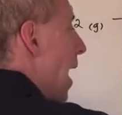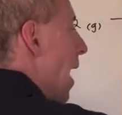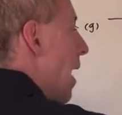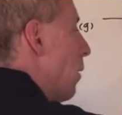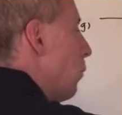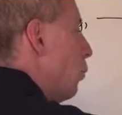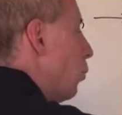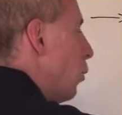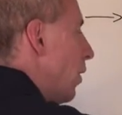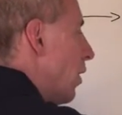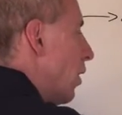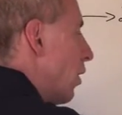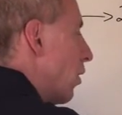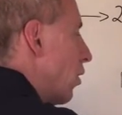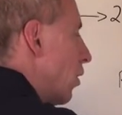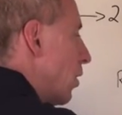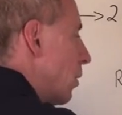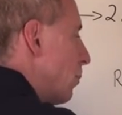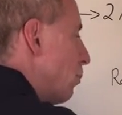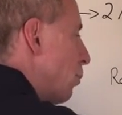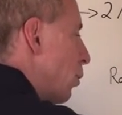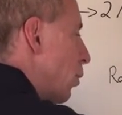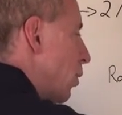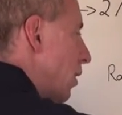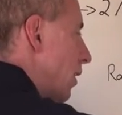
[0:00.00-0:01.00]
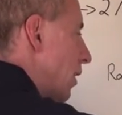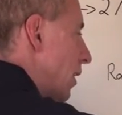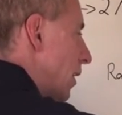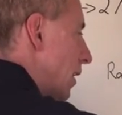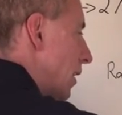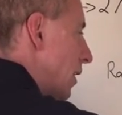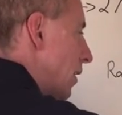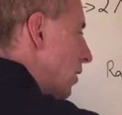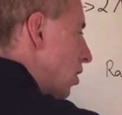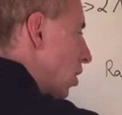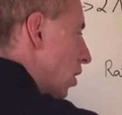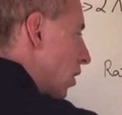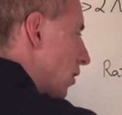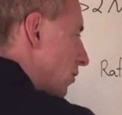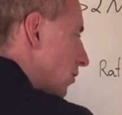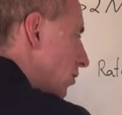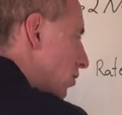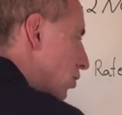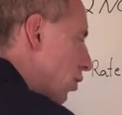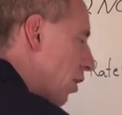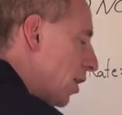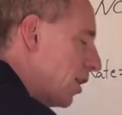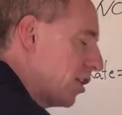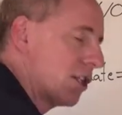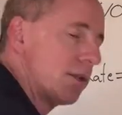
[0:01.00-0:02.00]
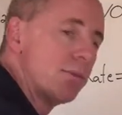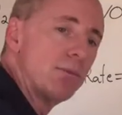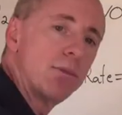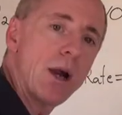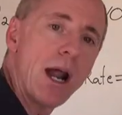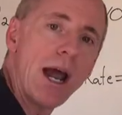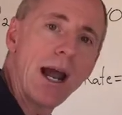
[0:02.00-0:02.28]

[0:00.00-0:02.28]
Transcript: and we are going to put it in concentration